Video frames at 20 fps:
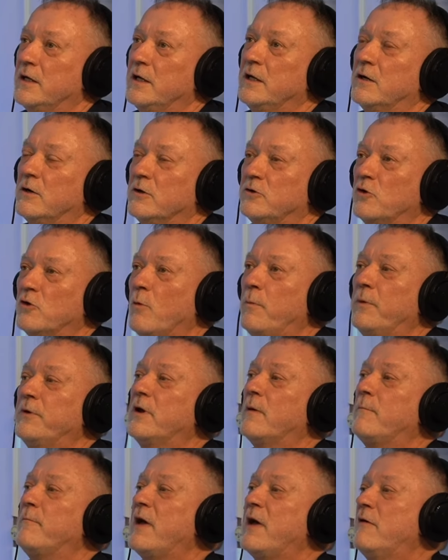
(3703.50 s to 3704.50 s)
you know, it's
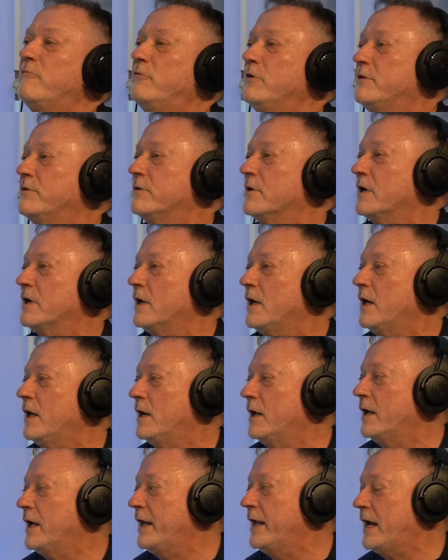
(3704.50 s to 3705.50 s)
opened up everything,
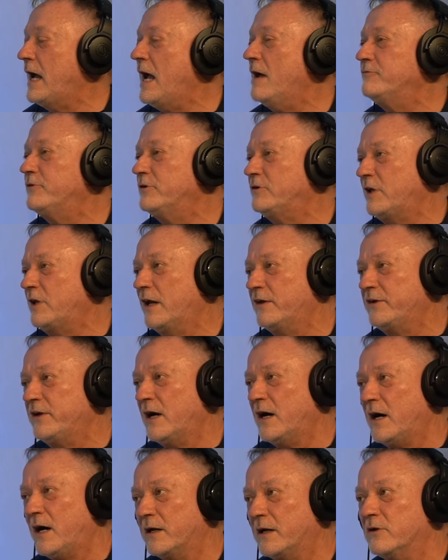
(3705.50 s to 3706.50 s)
and and I have to tell
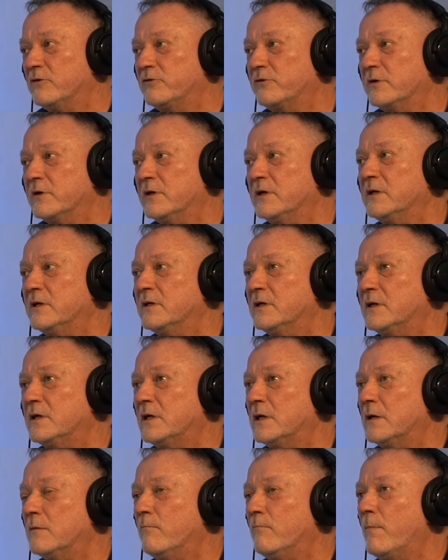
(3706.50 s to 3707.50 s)
you honestly,
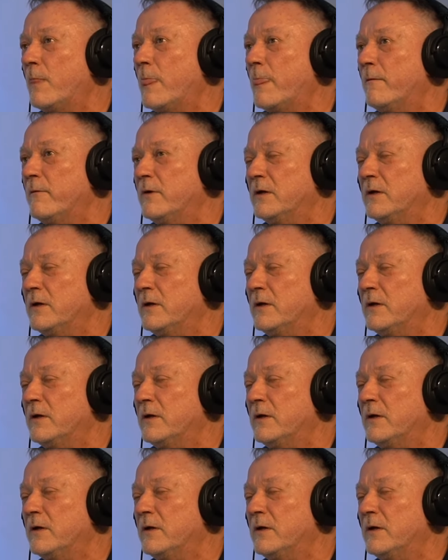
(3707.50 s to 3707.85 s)
um,